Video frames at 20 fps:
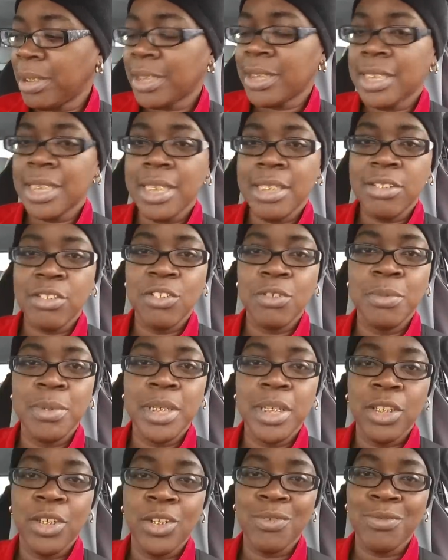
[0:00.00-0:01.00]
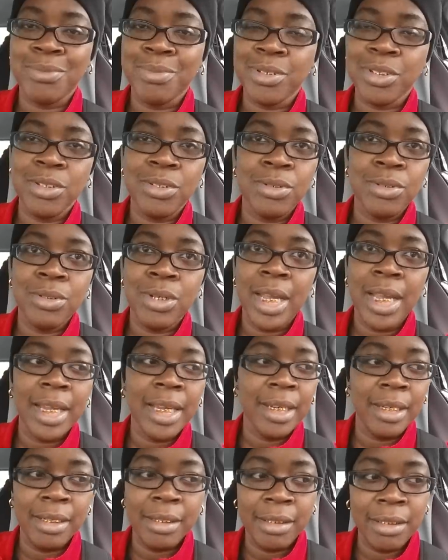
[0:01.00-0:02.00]
By the time school Scooby get home from school, I
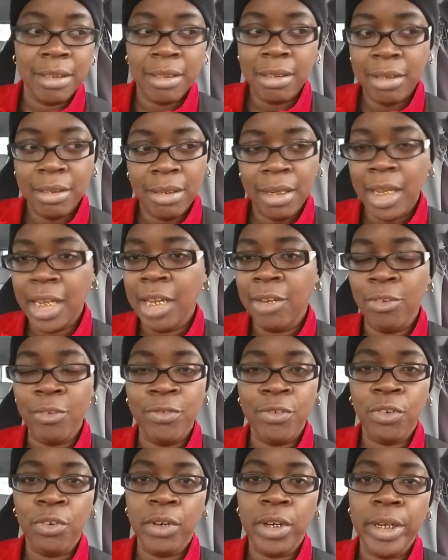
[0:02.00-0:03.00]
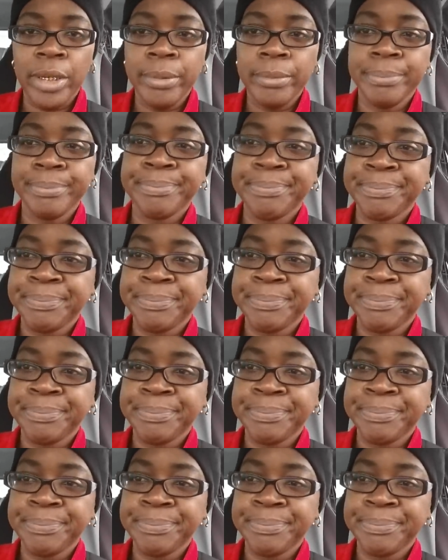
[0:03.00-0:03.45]
ain't I ain't riff crap.